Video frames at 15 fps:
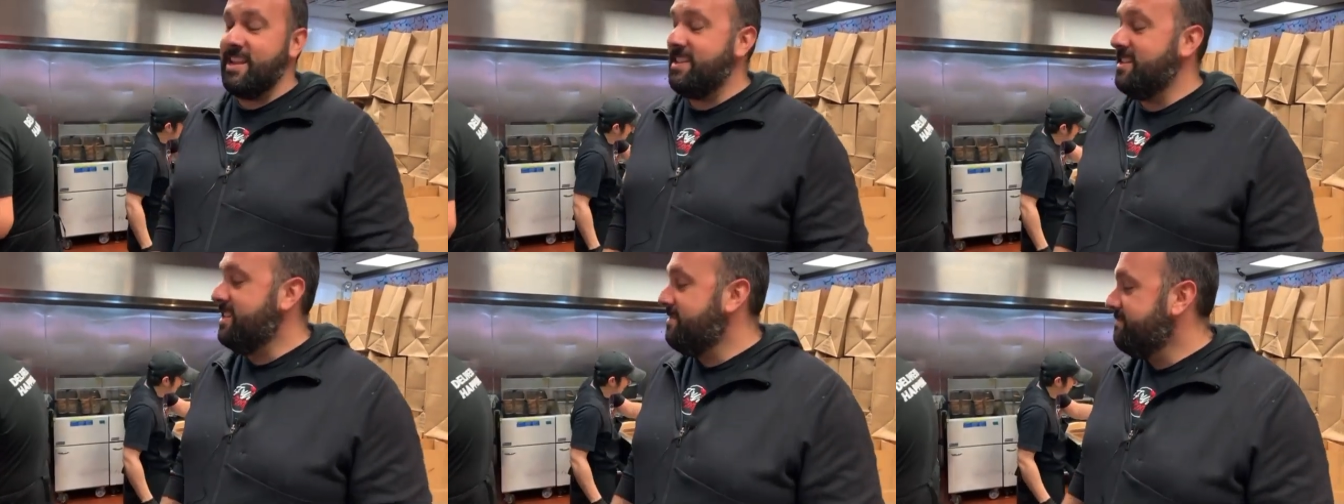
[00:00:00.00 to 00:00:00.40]

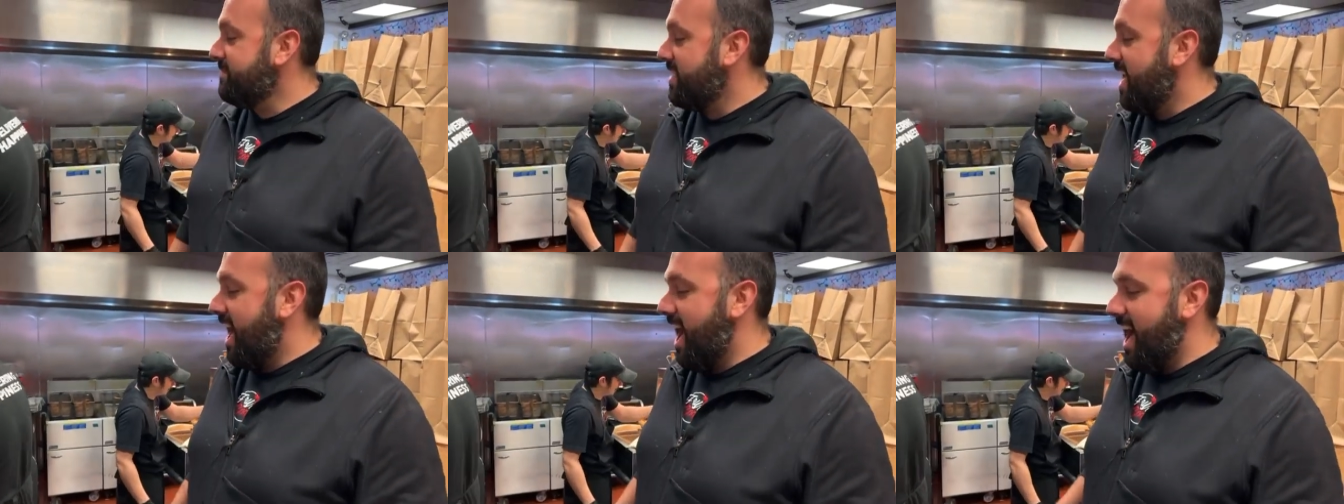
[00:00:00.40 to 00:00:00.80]

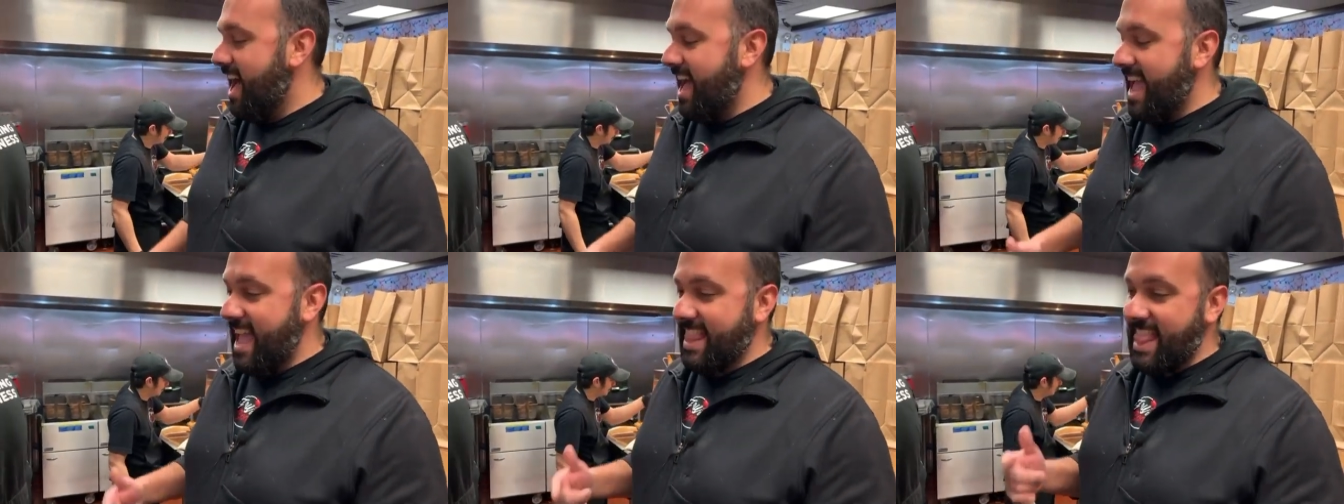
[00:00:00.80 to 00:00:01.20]

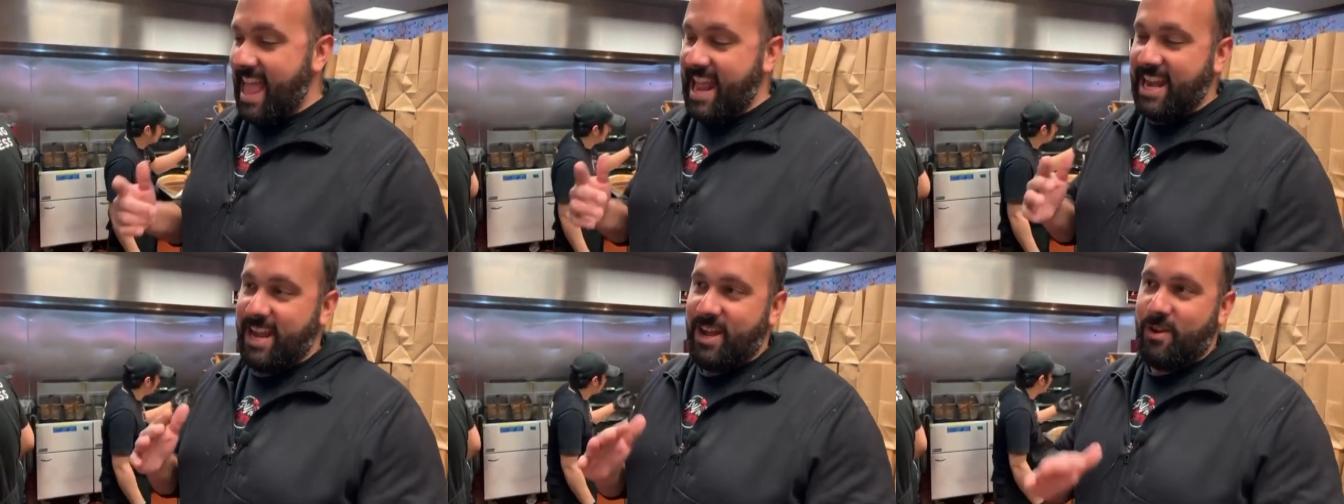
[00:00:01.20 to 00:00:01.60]
Uh, and
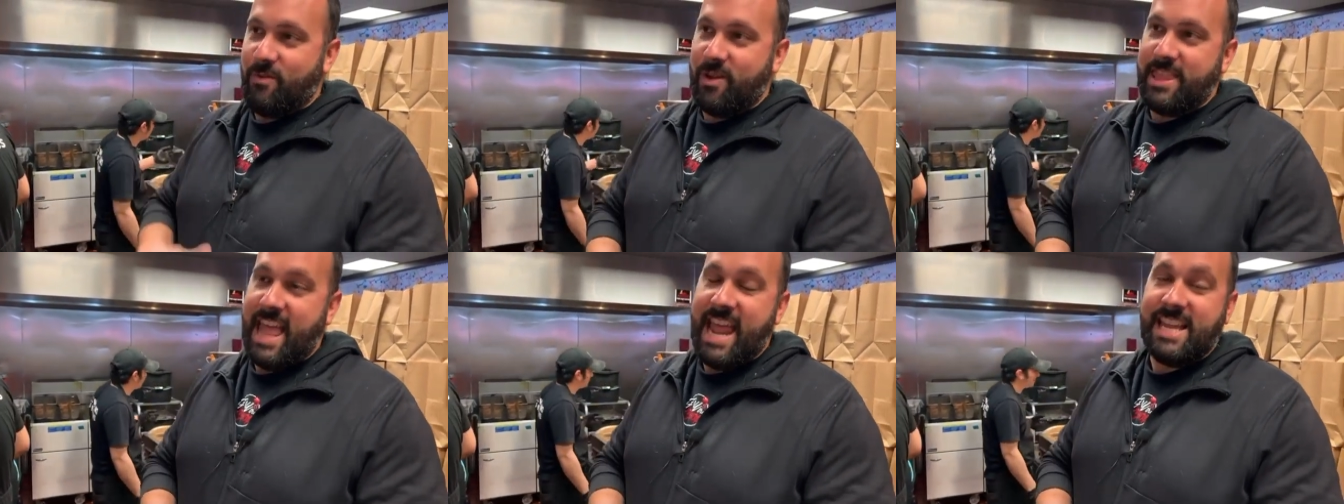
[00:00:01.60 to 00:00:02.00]
then
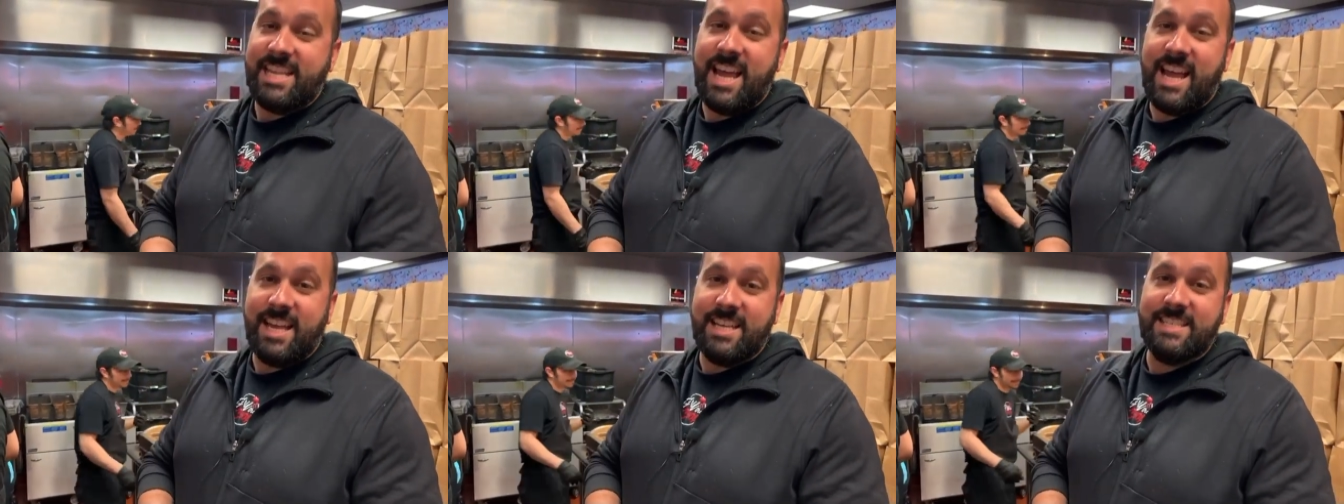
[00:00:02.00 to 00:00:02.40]
what that
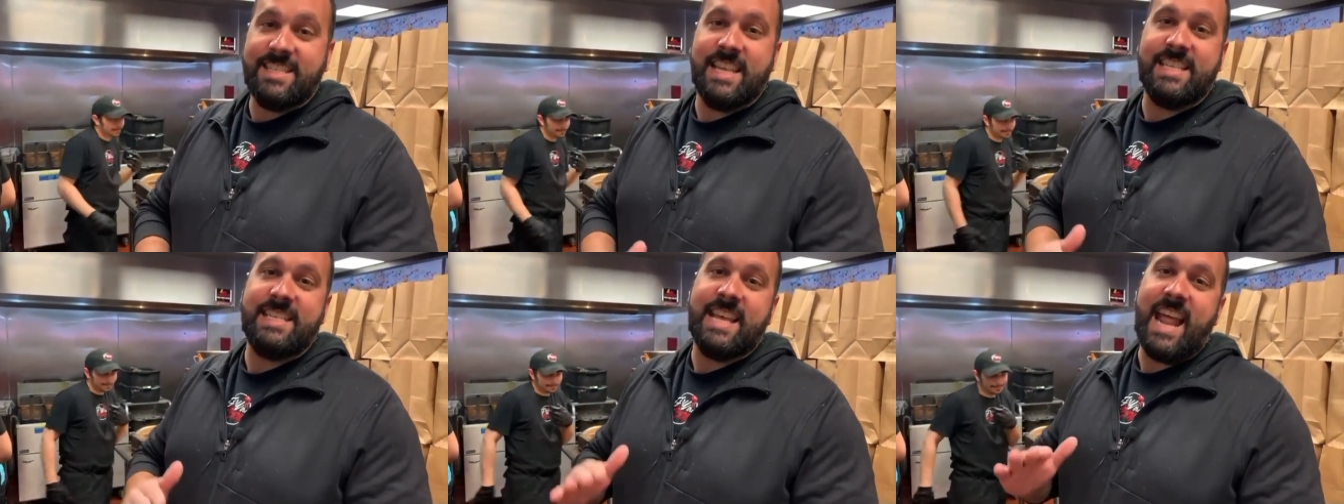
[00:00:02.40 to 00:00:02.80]
does
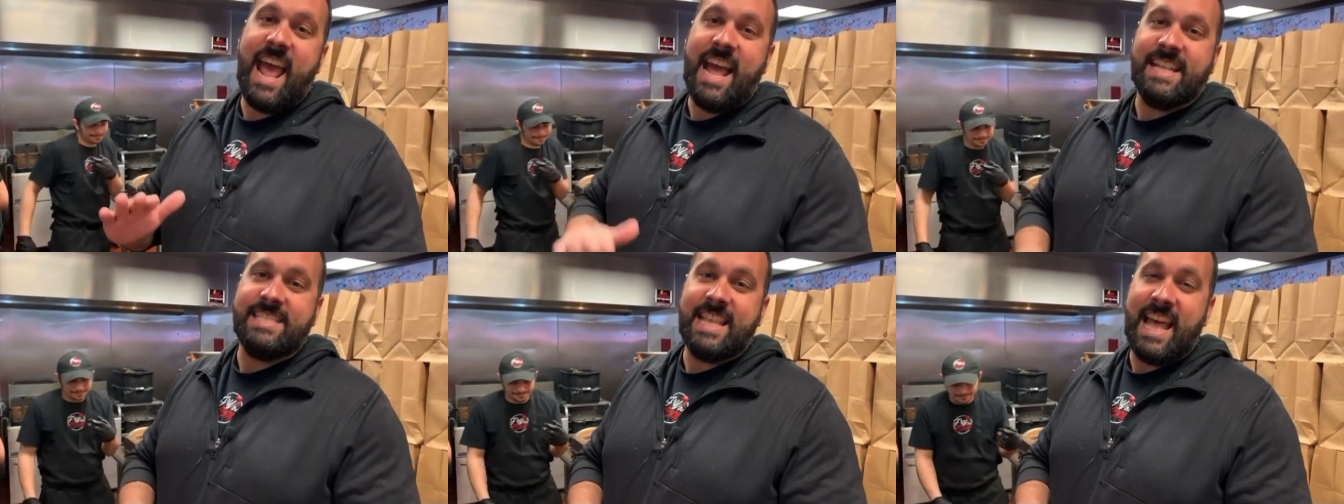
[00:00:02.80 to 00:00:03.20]
is it
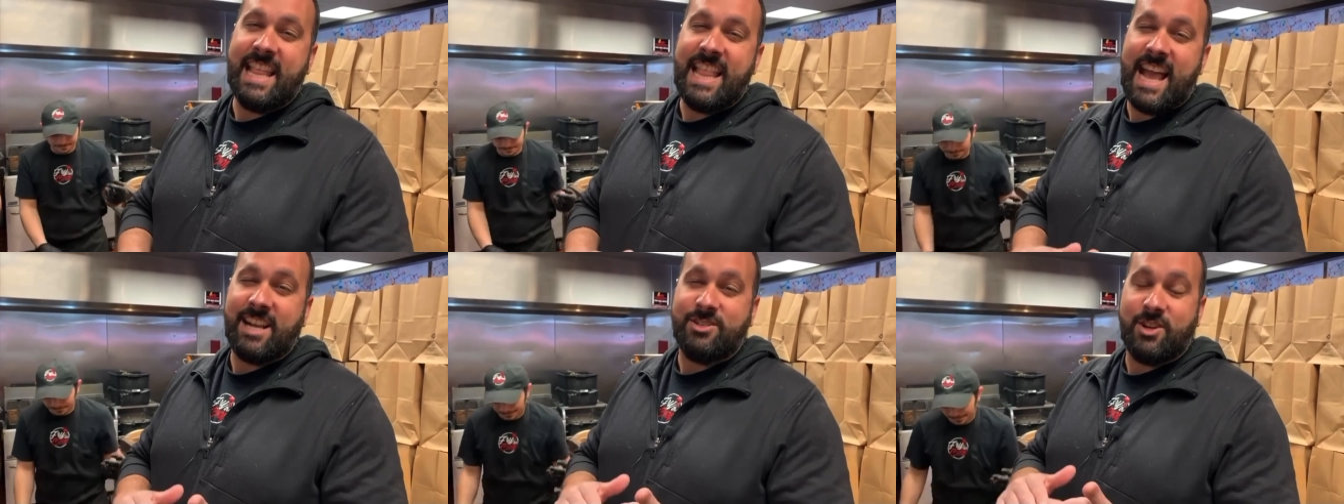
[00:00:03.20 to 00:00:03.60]
adds that
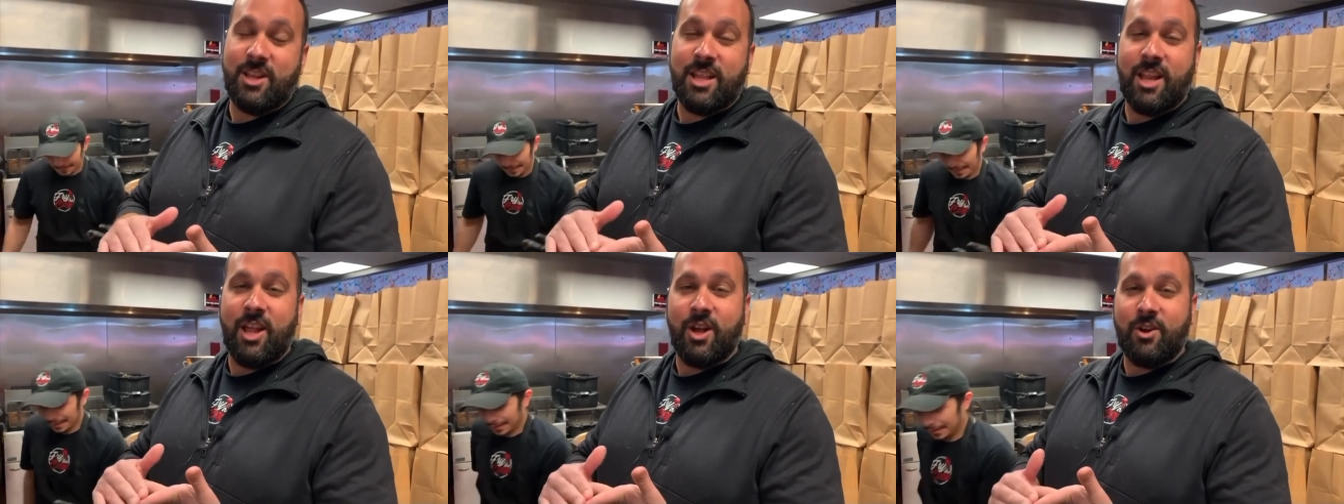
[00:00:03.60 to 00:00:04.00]
extra
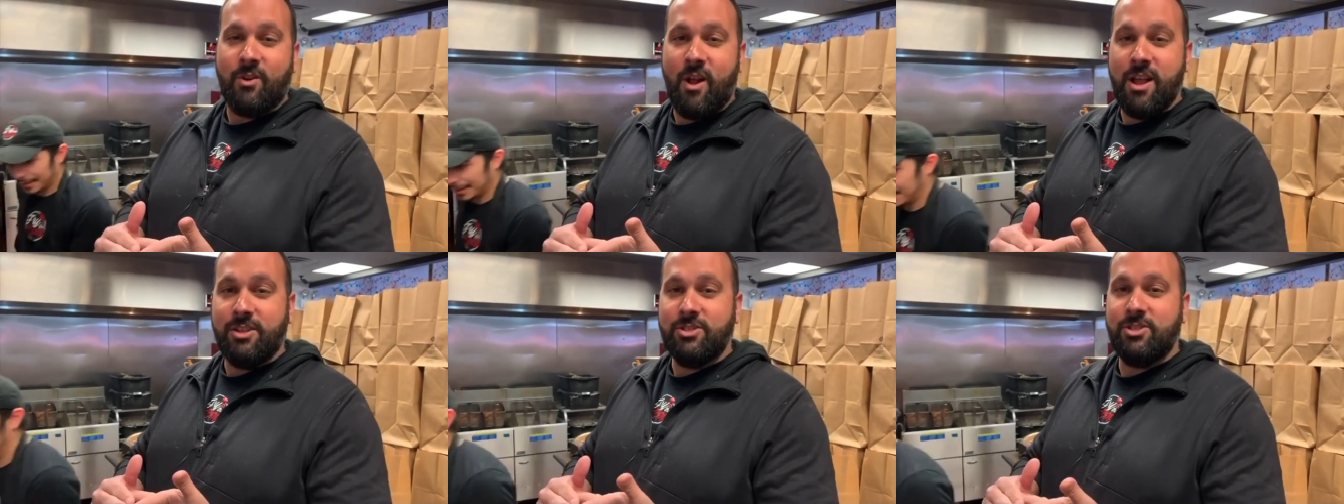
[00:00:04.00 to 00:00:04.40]
little
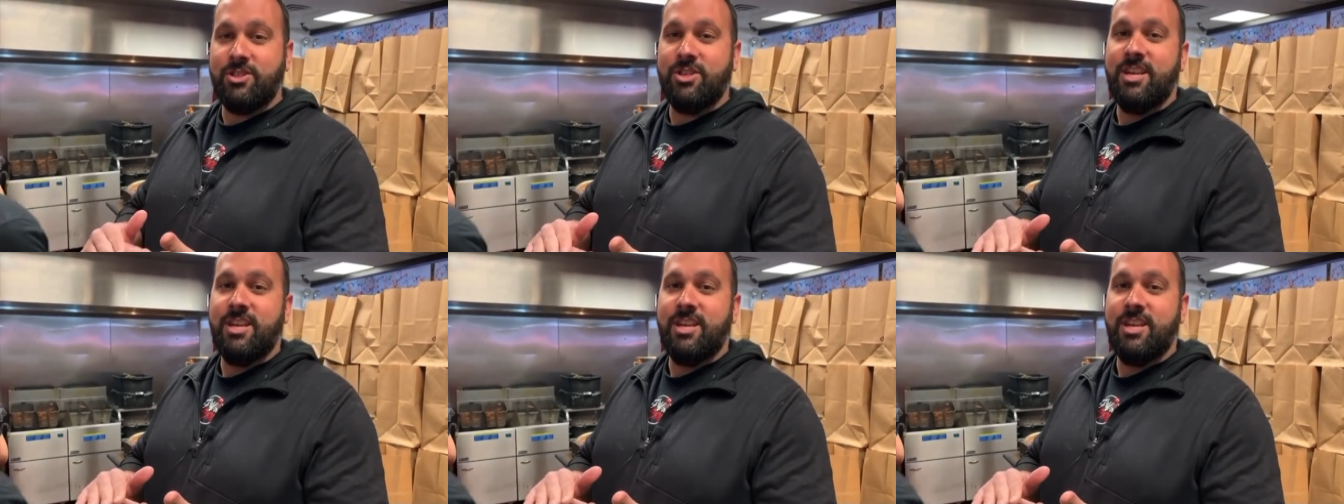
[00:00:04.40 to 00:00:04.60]
crunch,